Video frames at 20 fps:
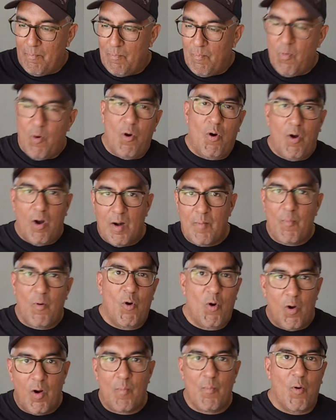
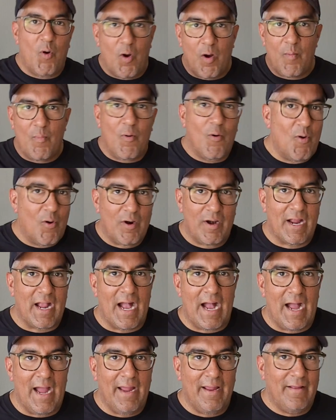more
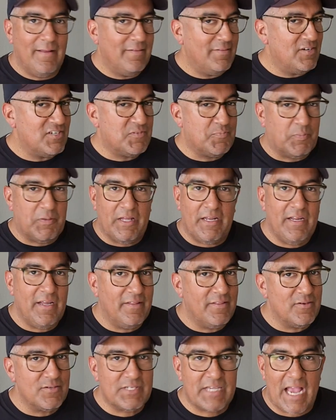guy, and there's plenty of
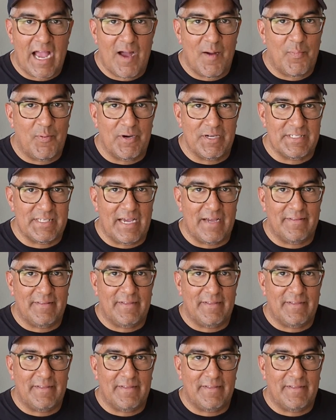those cowboys out